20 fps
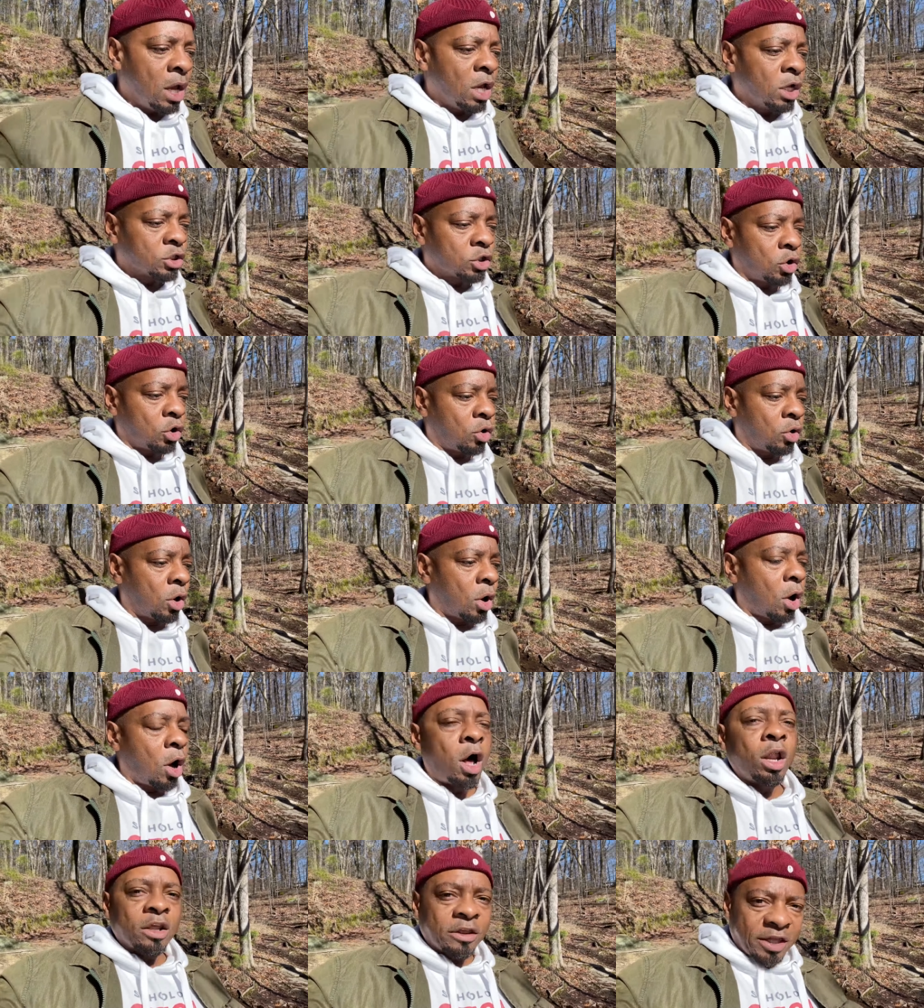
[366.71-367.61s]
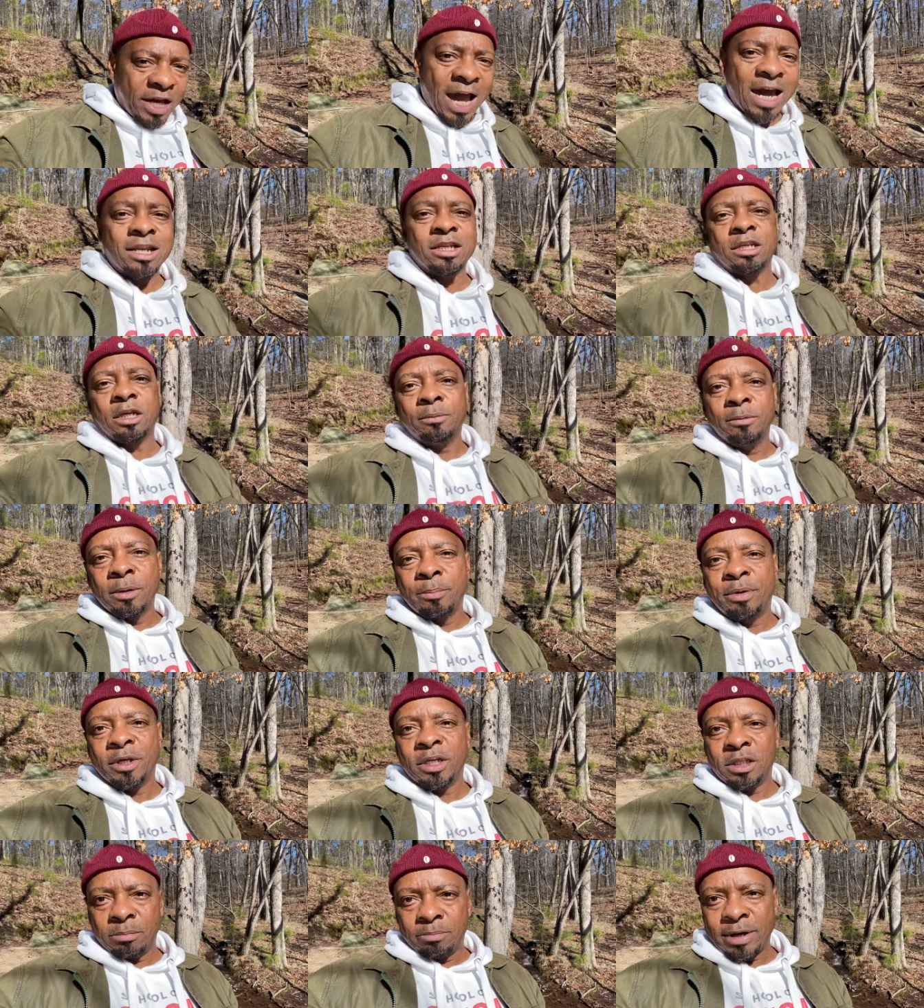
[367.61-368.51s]
So all of that is a
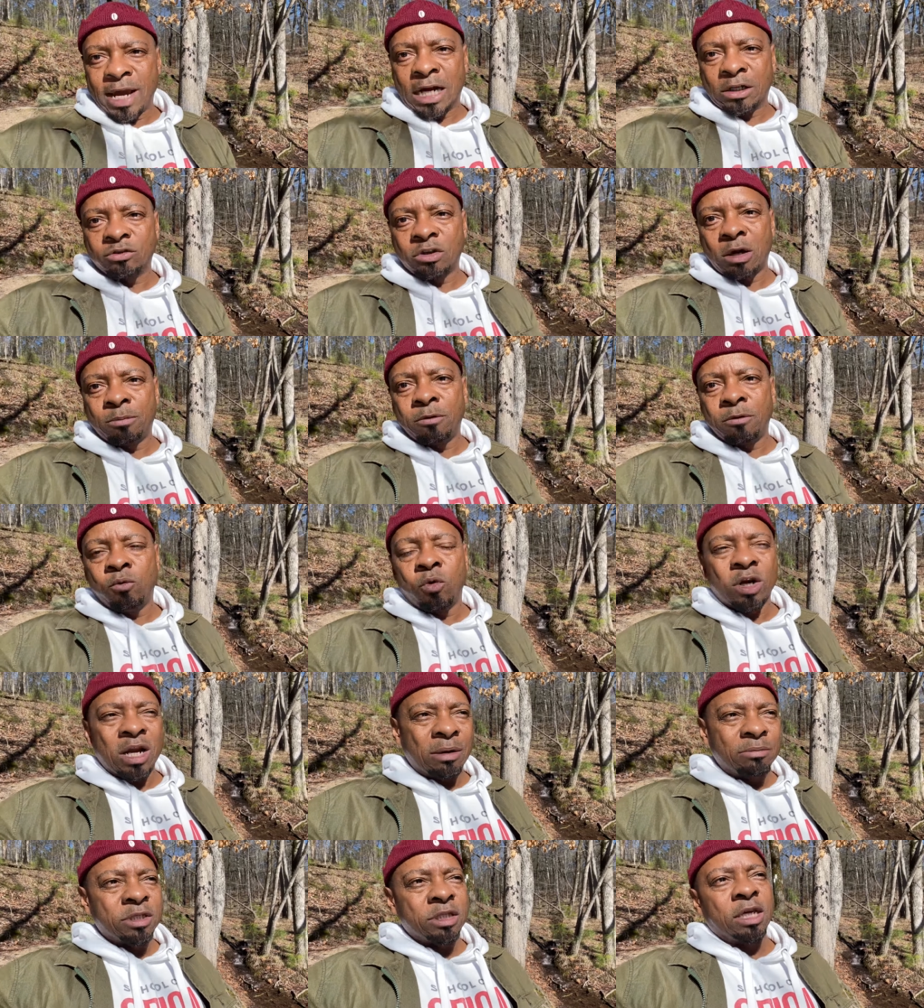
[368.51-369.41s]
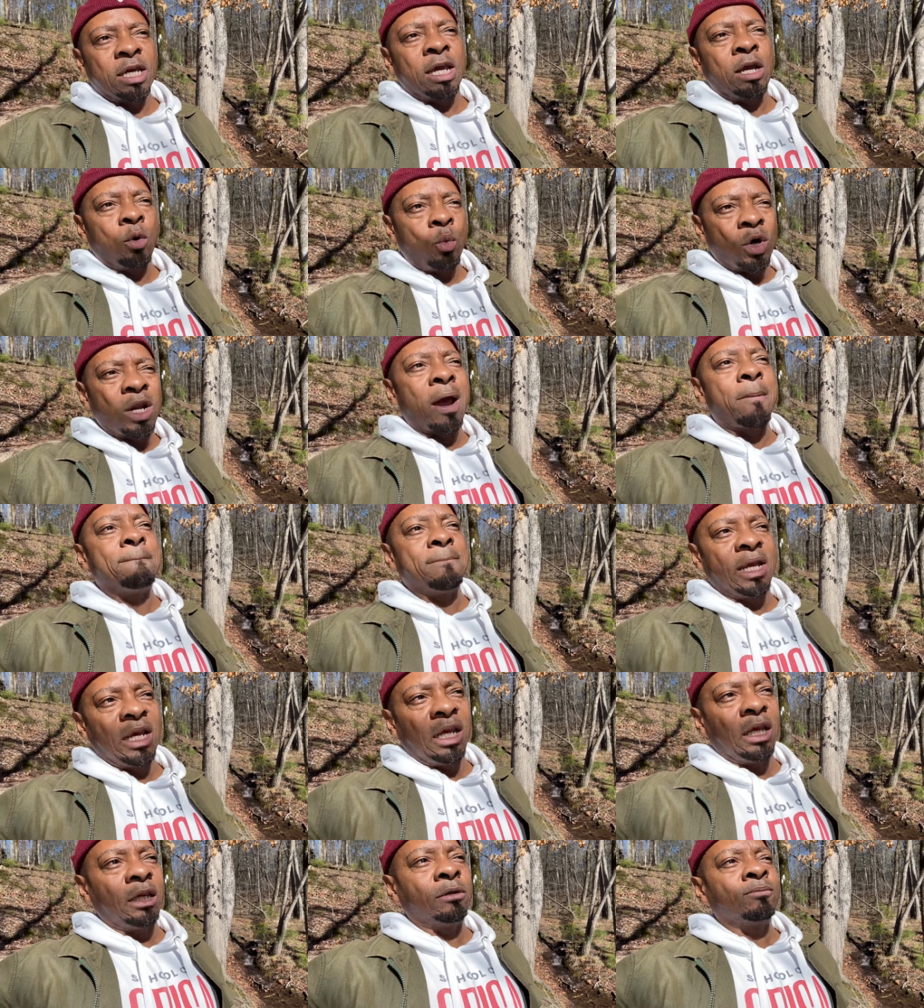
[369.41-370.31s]
bit of the backdrop of what I'm saying, what I
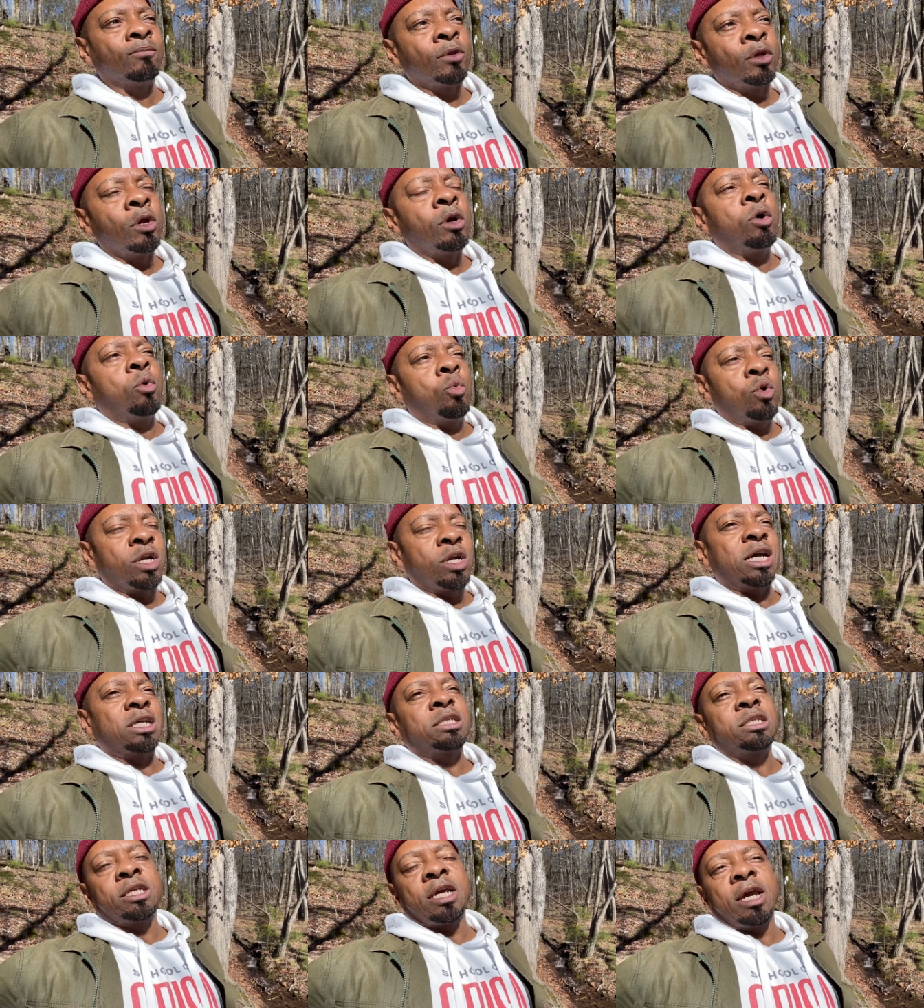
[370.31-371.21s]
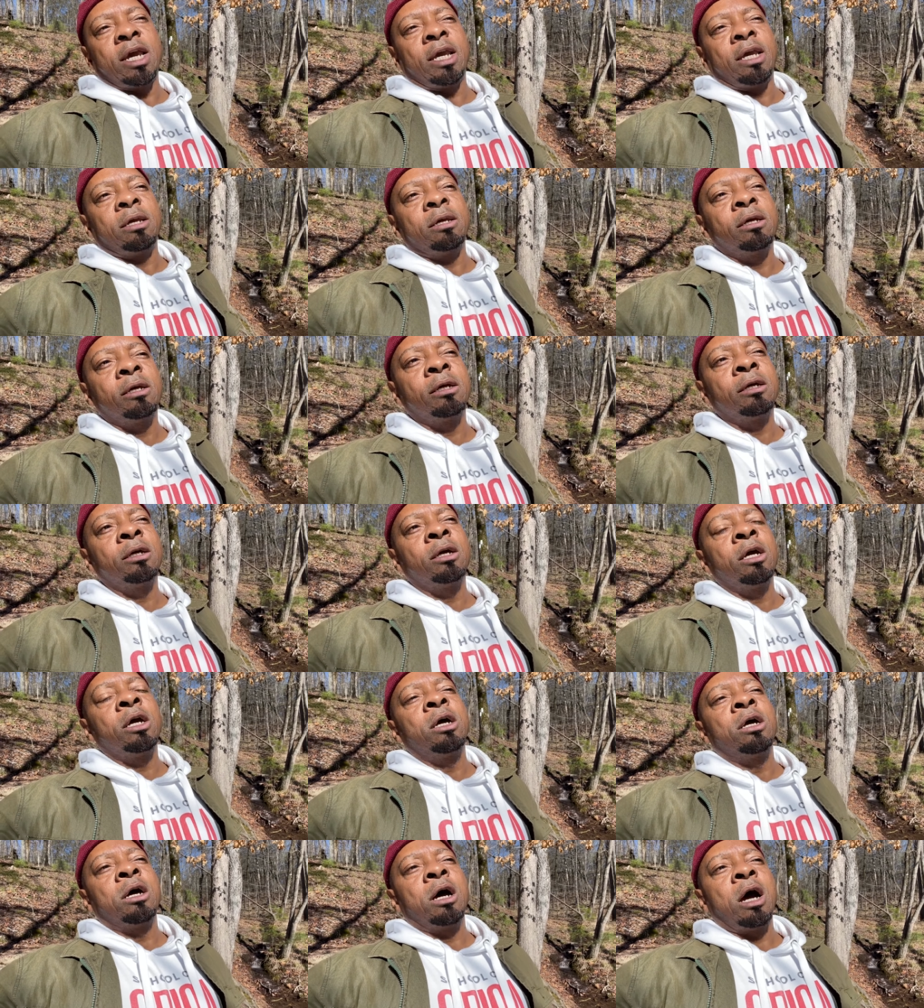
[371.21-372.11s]
mean when I say
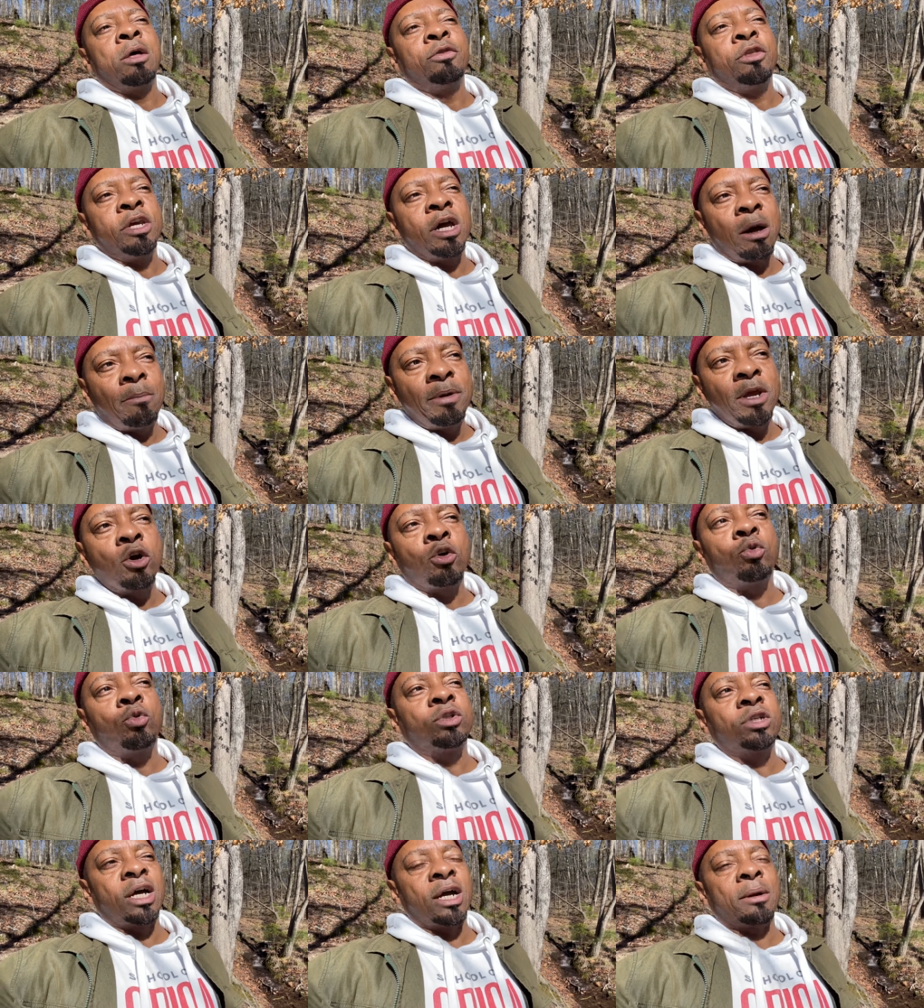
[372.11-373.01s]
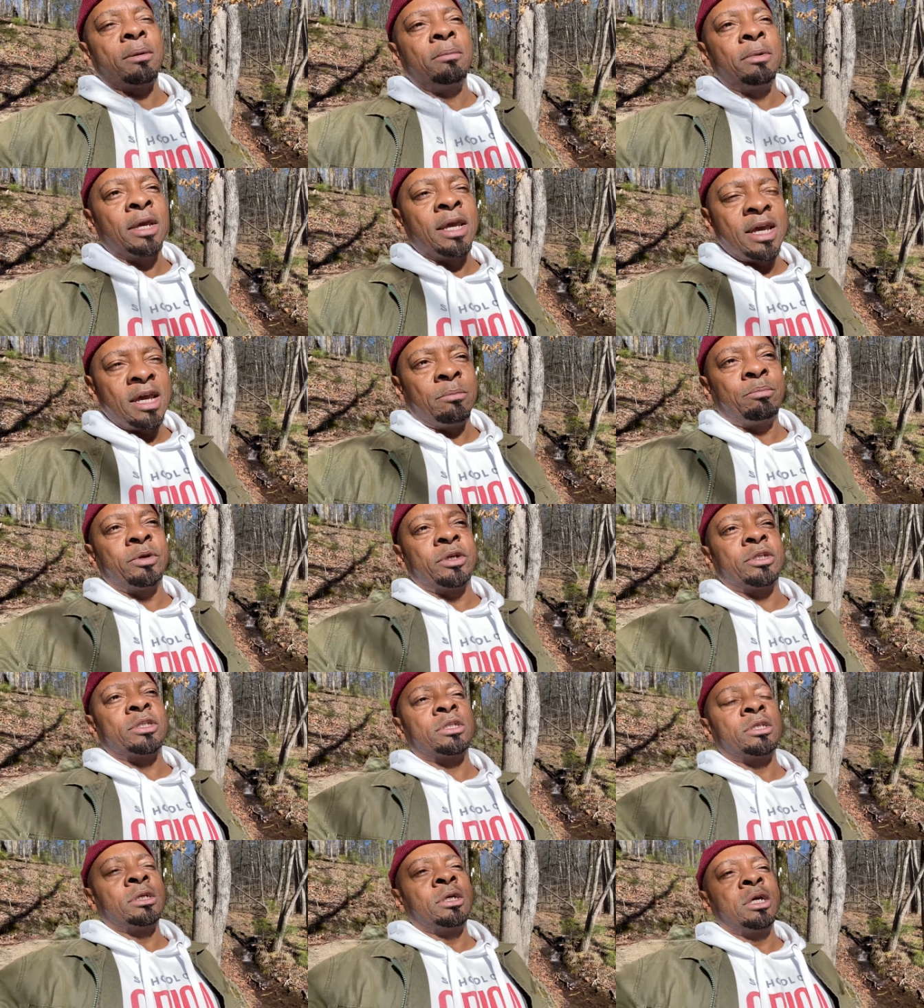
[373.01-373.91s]
the Abeokuta
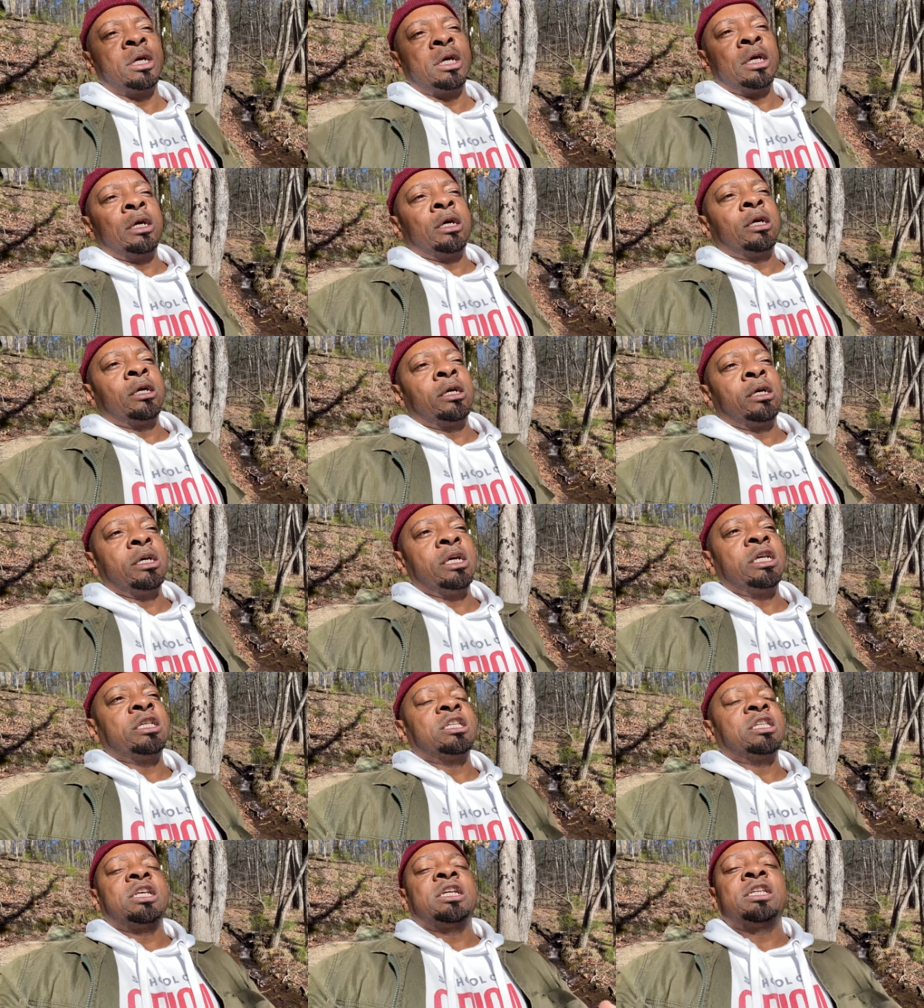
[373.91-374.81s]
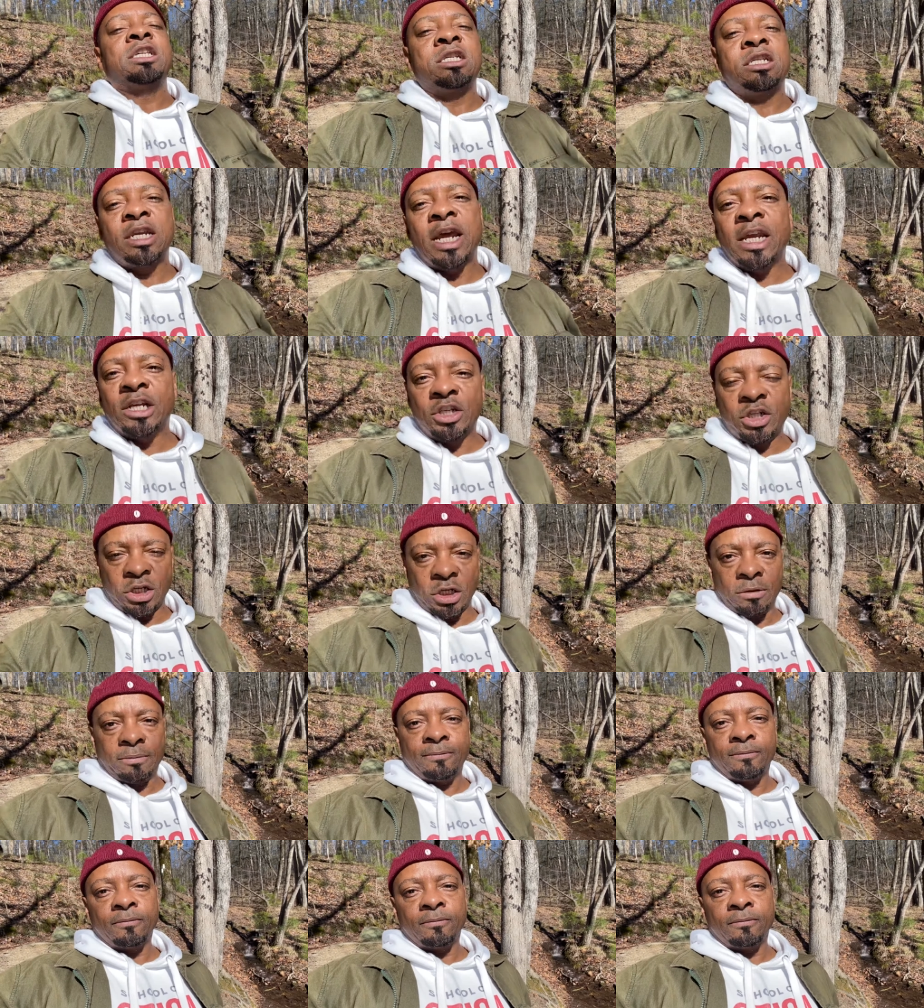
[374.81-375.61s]
campus is an extension